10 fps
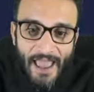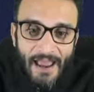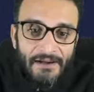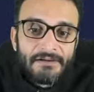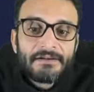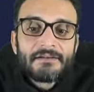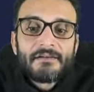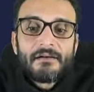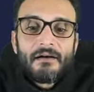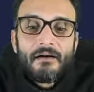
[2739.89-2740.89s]
and
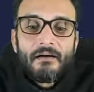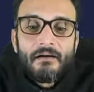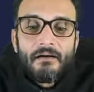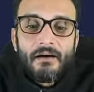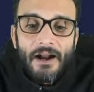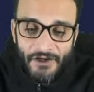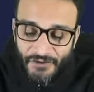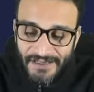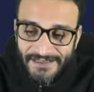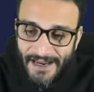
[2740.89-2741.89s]

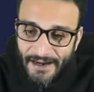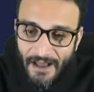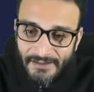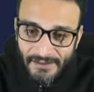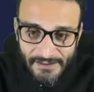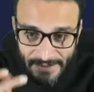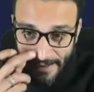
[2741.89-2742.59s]
addressed and answers.